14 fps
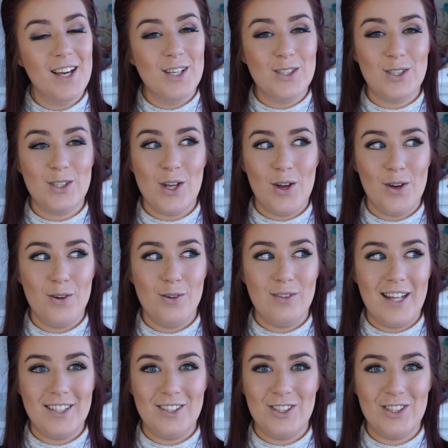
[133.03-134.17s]
So
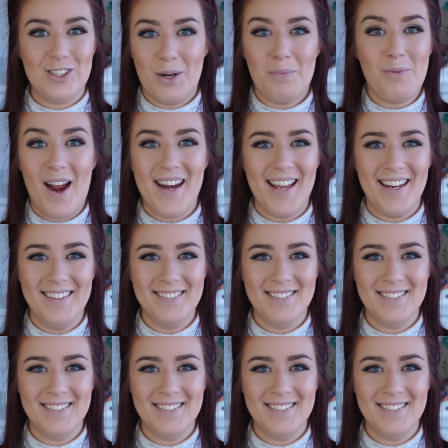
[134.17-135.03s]
let's just jump right in.